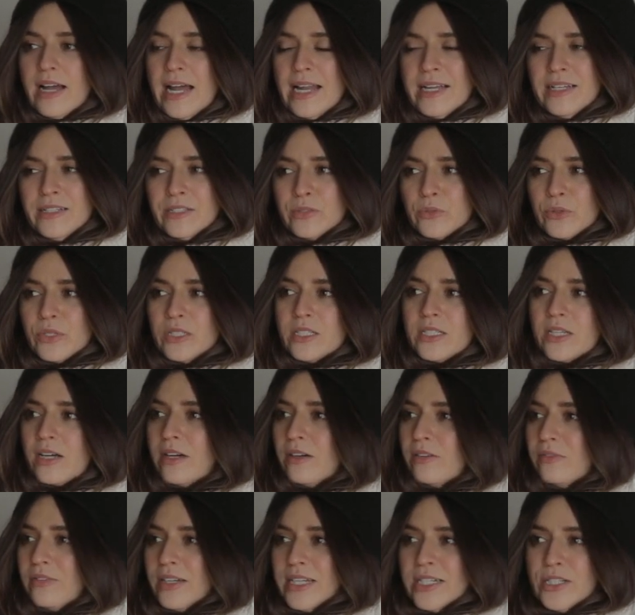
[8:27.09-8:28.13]
any sorts
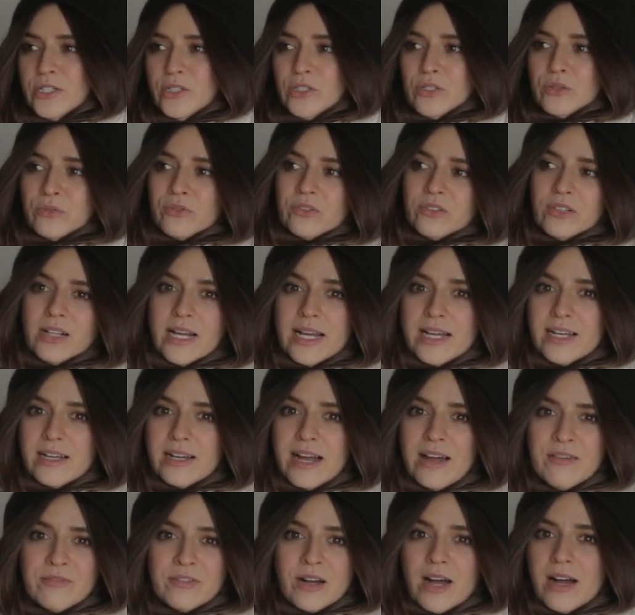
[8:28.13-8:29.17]
of issues for like,
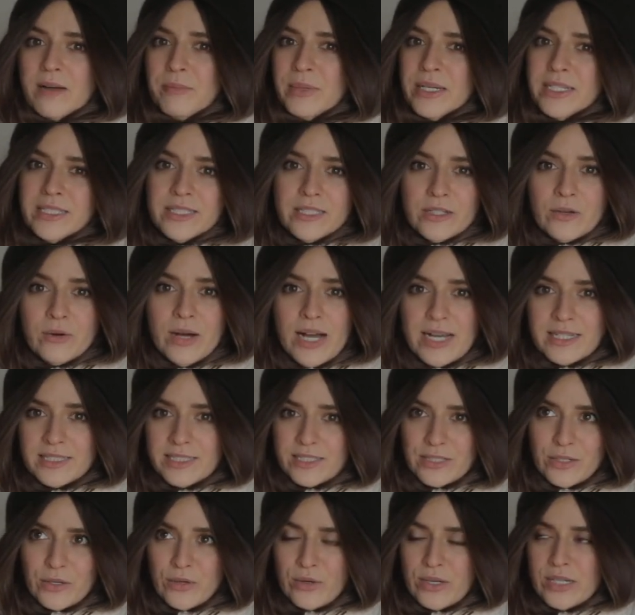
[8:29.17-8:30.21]
I've got
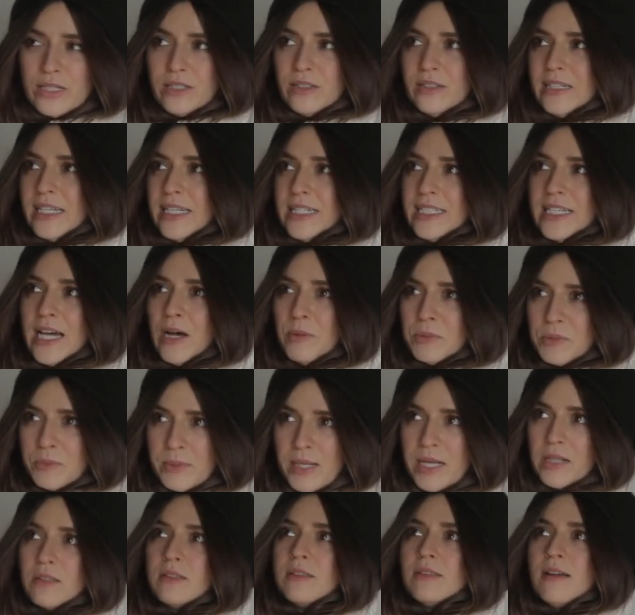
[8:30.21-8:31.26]
PCOS, so it, it's helped
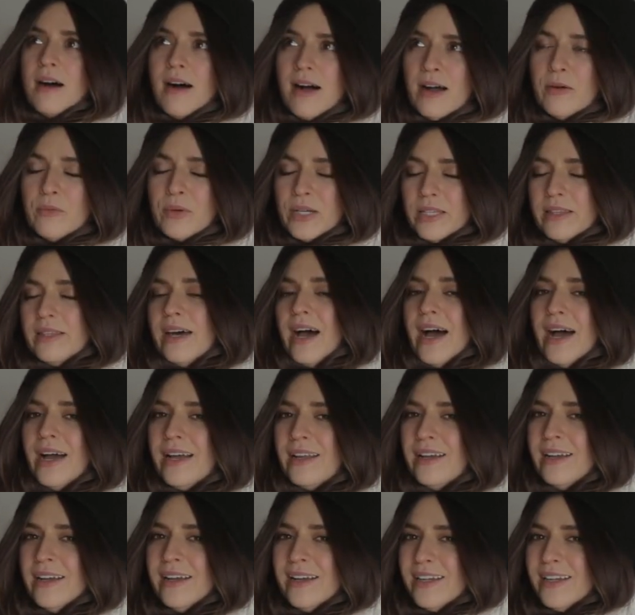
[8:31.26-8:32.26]
me a lot with that.